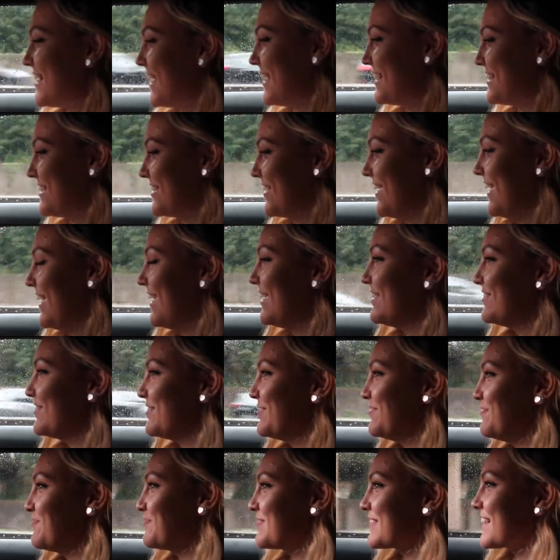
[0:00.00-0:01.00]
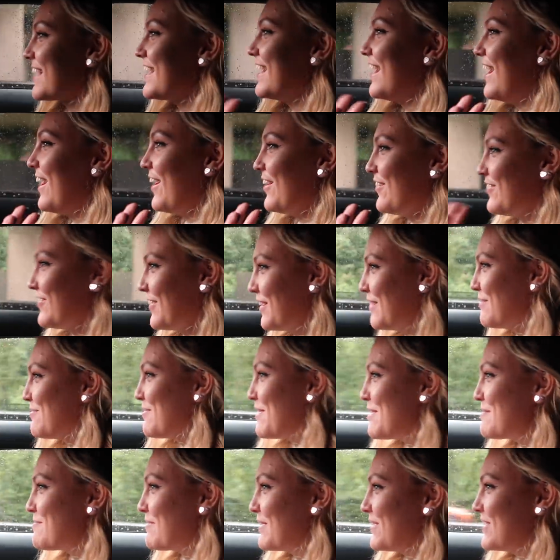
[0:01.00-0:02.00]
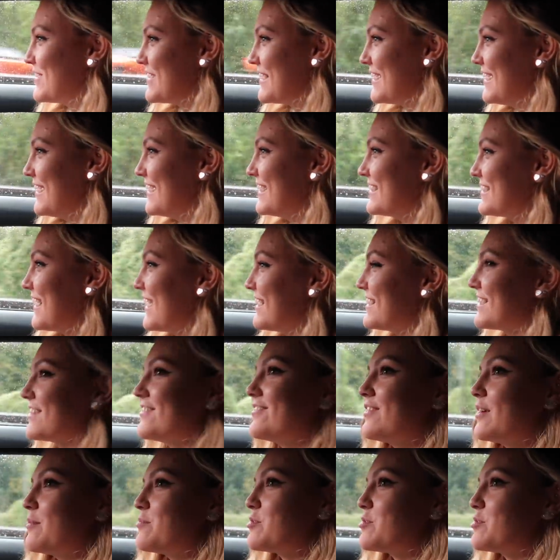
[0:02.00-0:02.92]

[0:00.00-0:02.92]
I feel pretty bougie. Daddy can